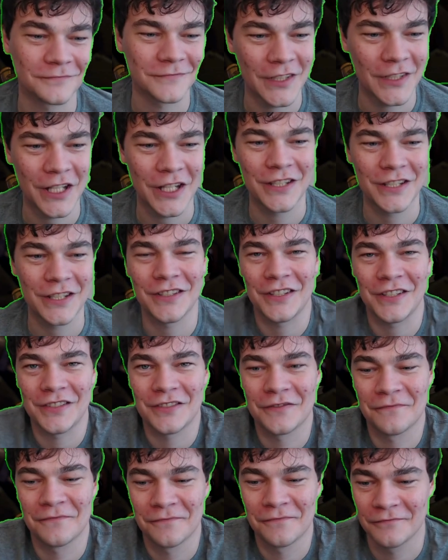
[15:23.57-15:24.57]
and it's
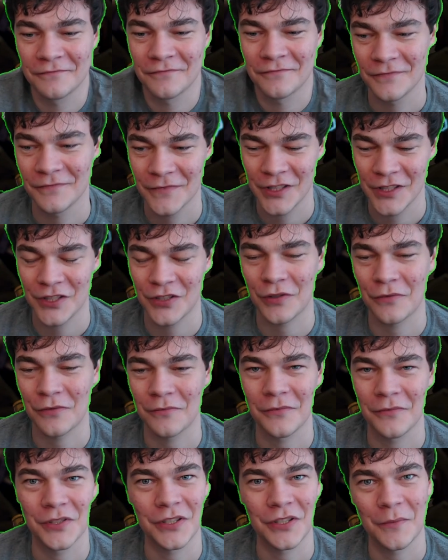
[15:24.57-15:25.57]
nice. So
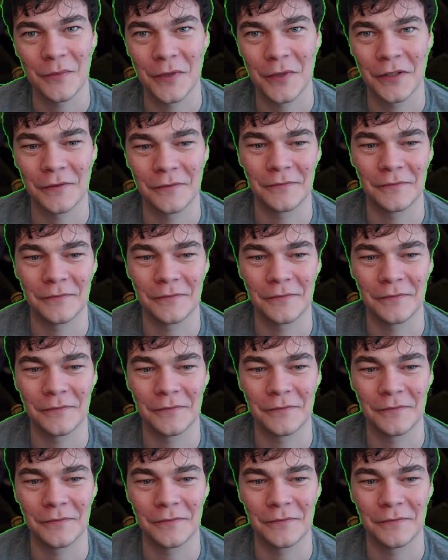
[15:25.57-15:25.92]
we'll see you tomorrow.